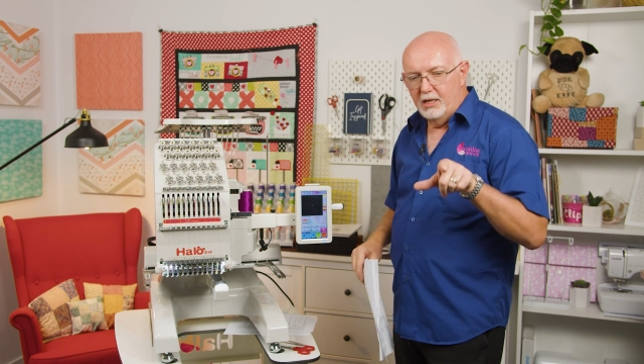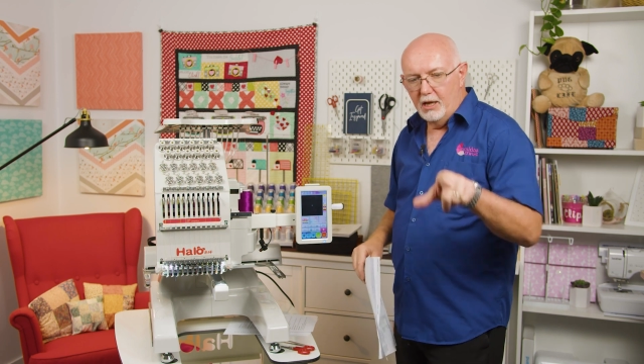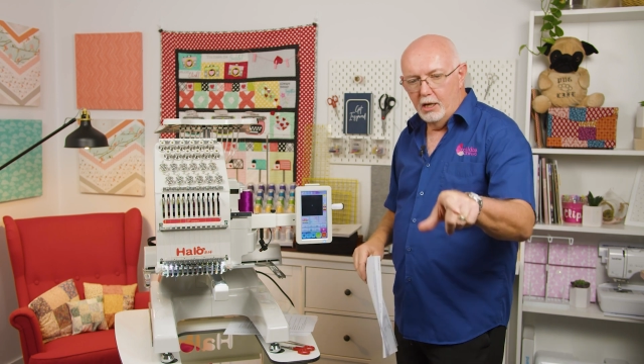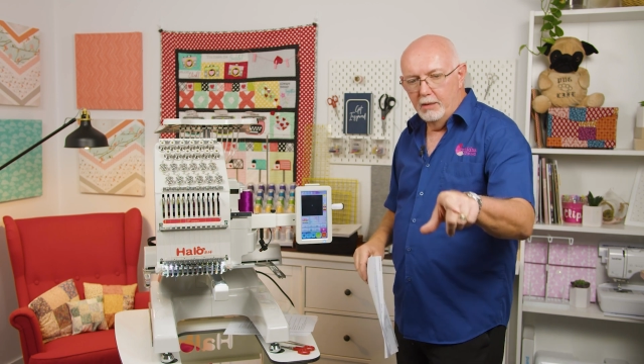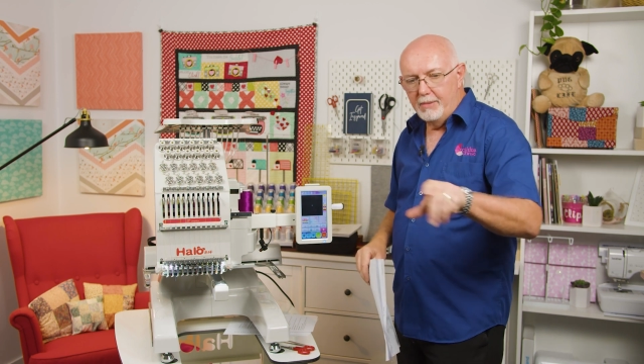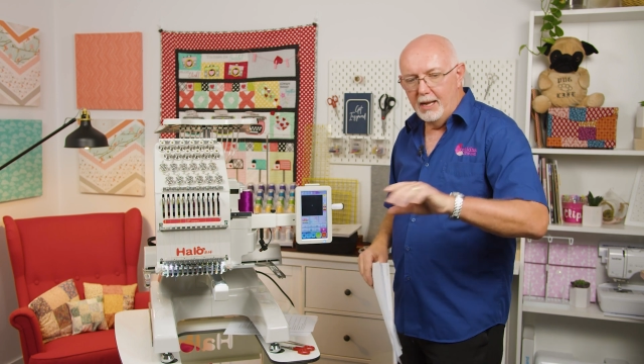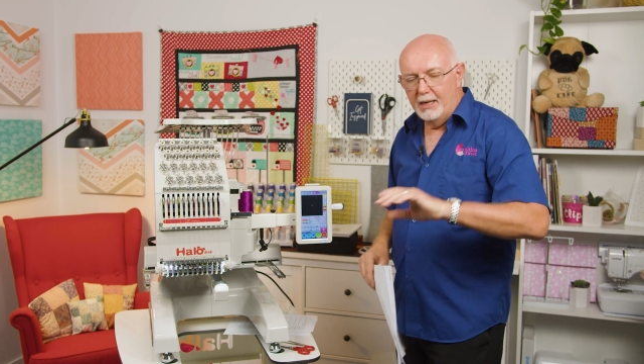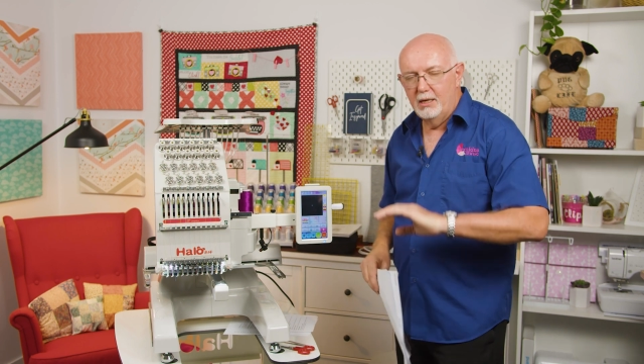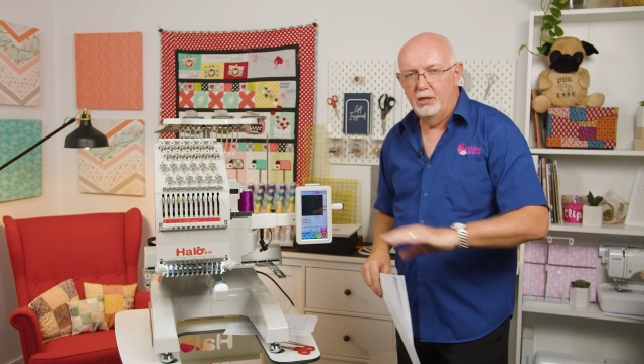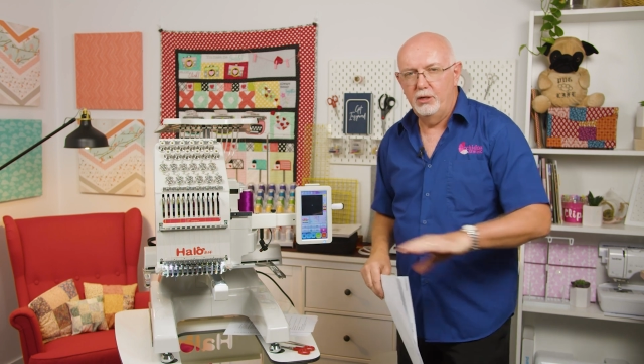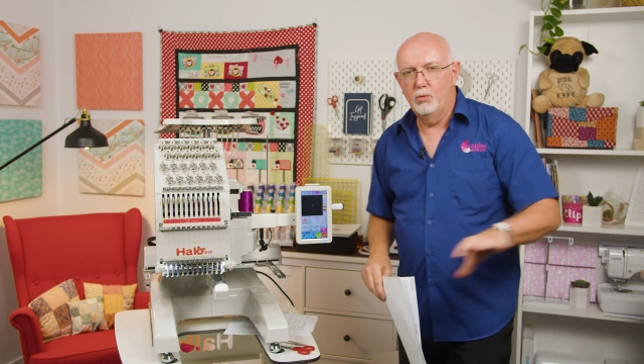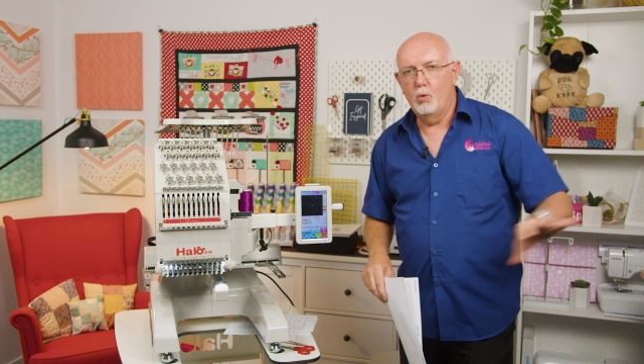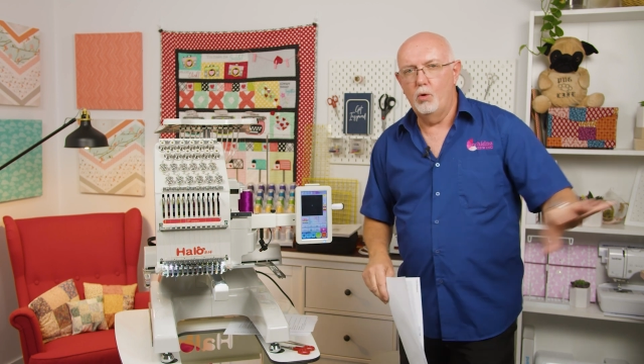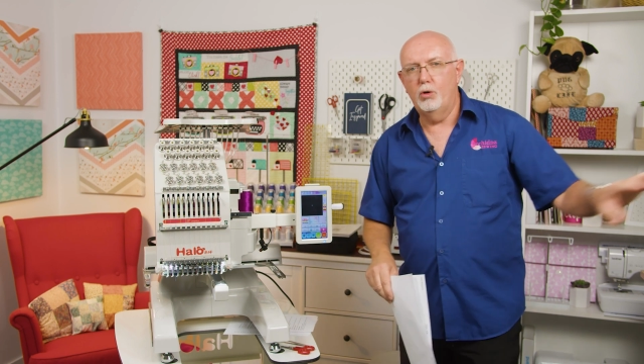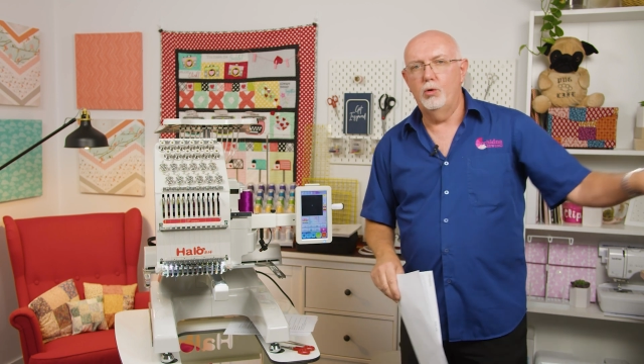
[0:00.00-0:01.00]
the go button and
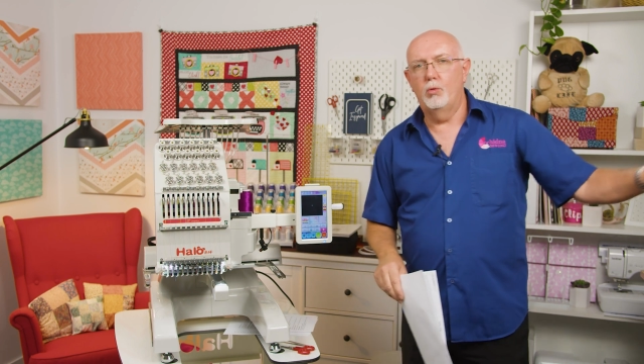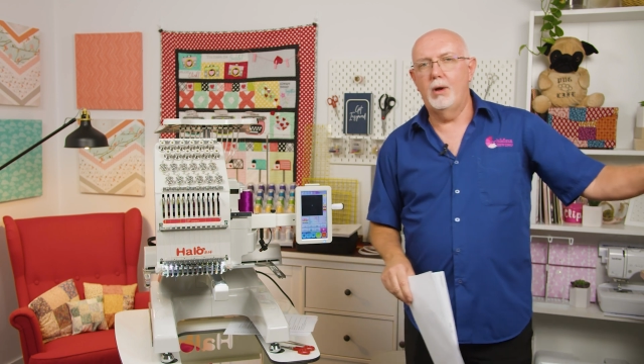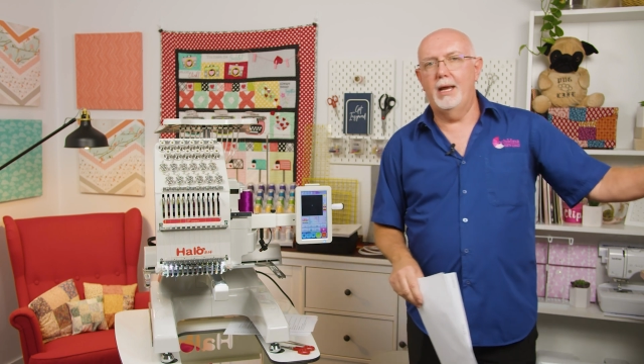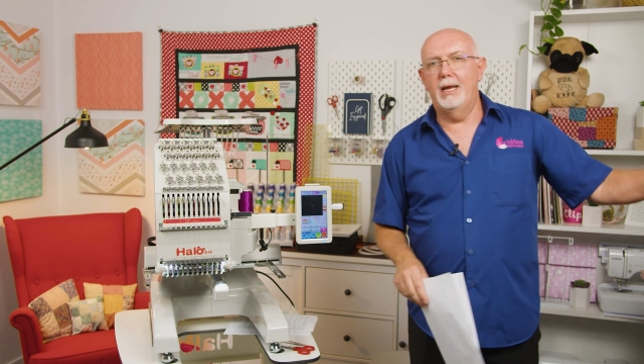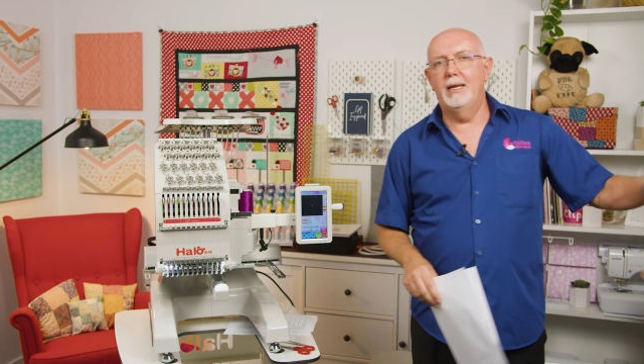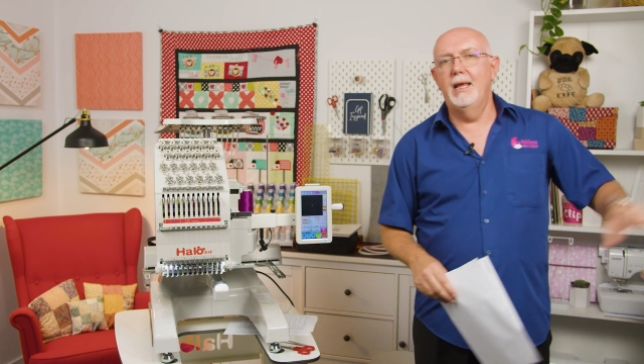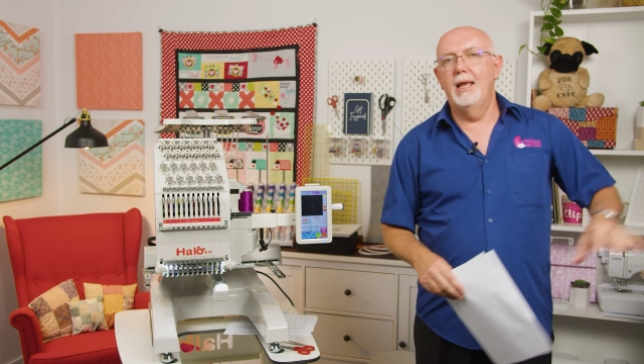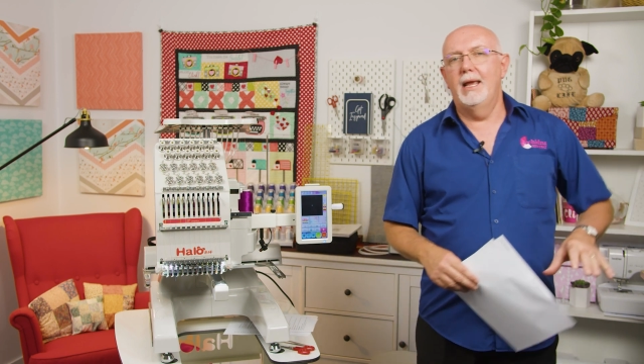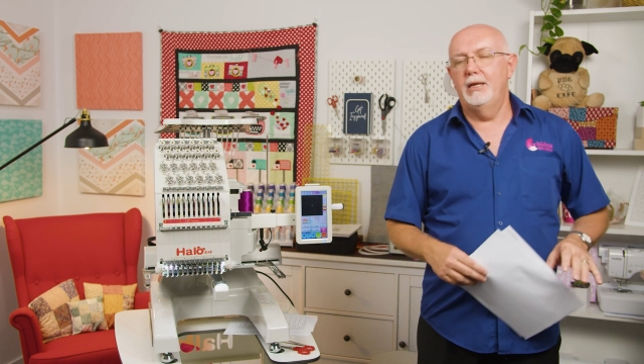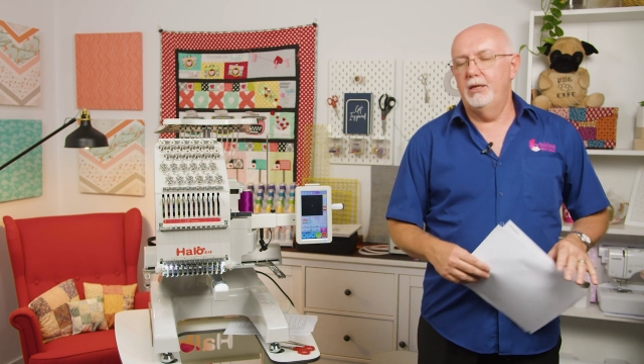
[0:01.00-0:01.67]
you walk away,